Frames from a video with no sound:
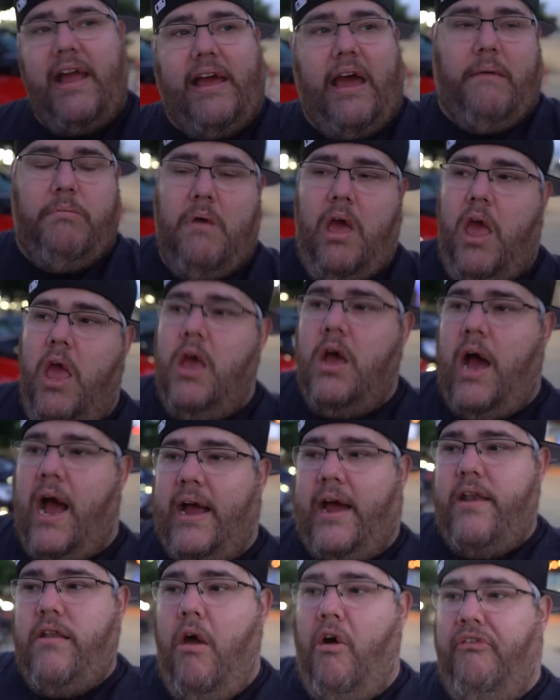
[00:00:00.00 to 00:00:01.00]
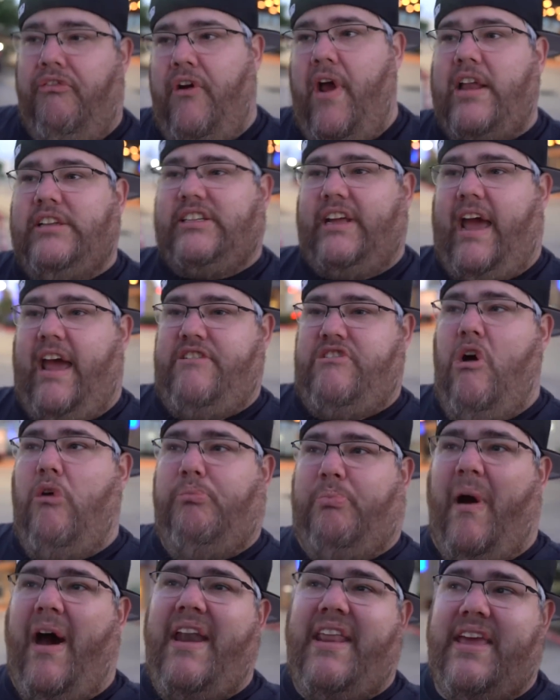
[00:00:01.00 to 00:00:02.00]
I got I got no friends. I got
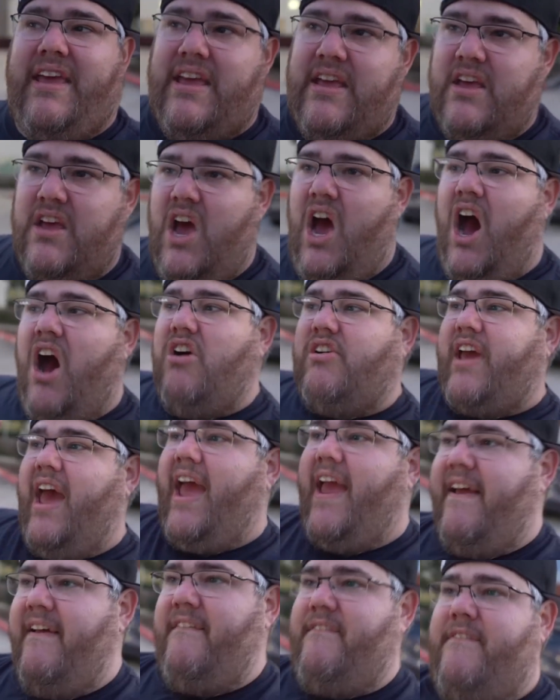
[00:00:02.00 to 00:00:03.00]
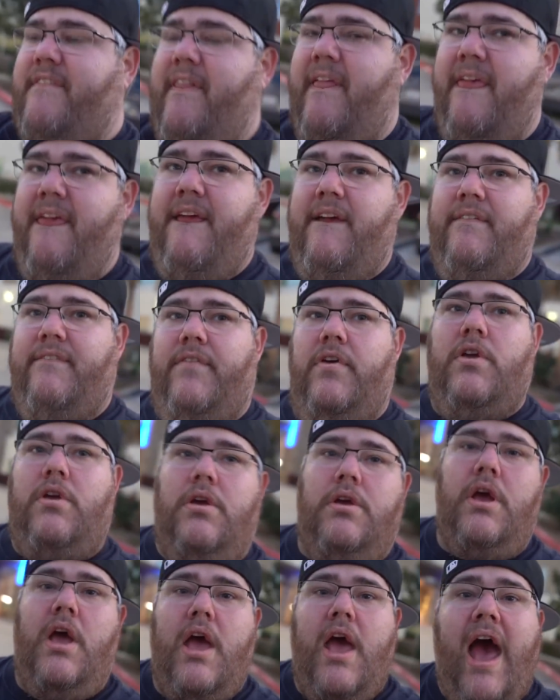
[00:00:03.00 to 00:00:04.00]
nobody. Okay.
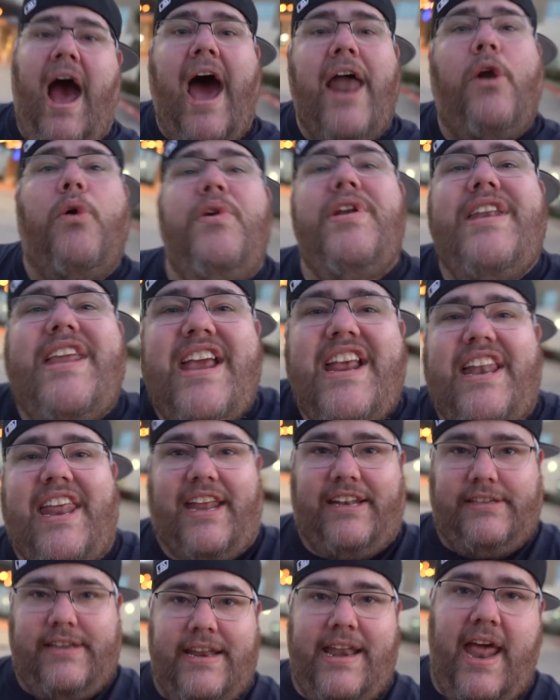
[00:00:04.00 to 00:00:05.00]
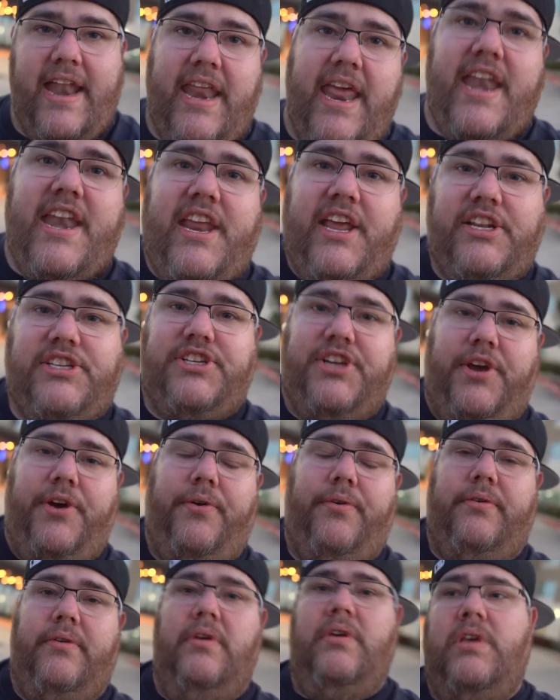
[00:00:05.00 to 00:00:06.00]
I don't need it, and I didn't need you.